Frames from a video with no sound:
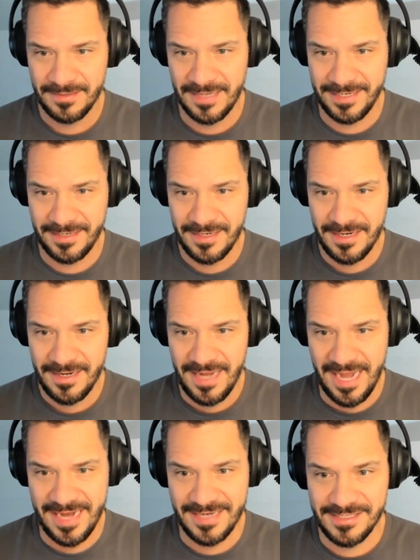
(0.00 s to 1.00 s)
Like,
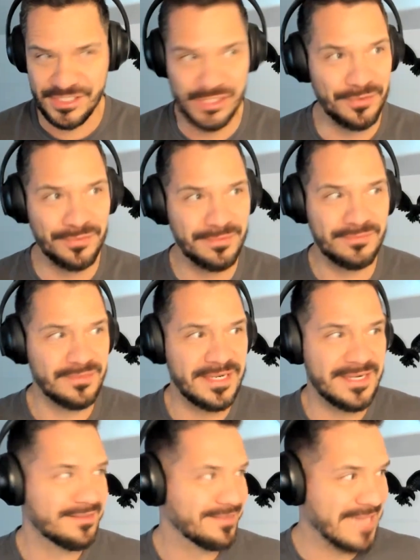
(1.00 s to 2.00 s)
and so
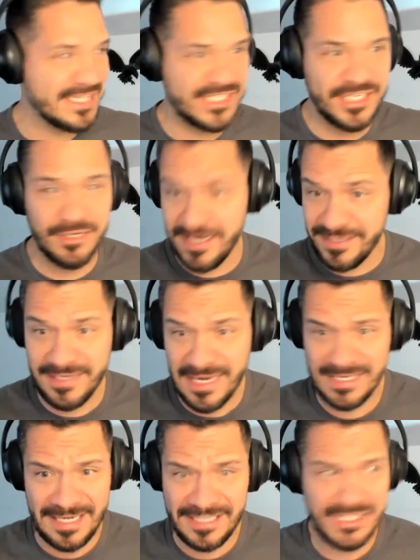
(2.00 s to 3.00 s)
when last year hit,
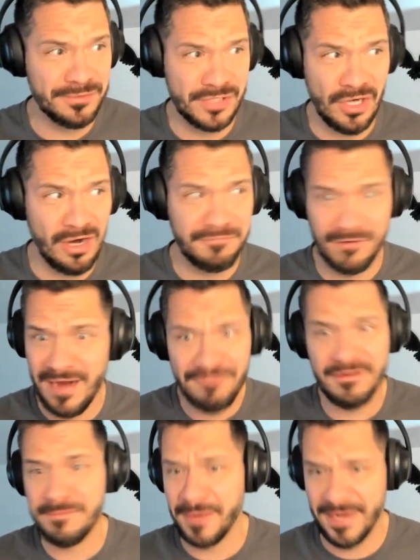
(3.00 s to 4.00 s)
yeah, last year was hard for
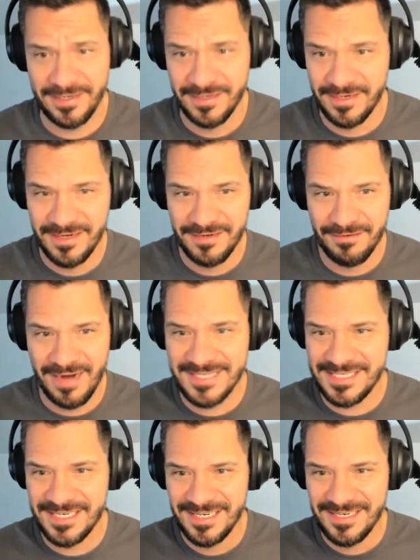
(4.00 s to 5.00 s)
everybody,
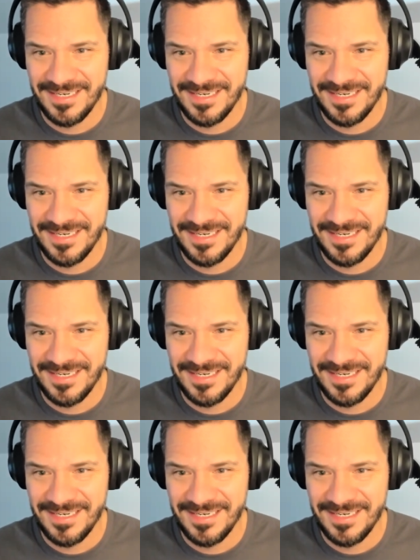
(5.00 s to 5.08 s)
right?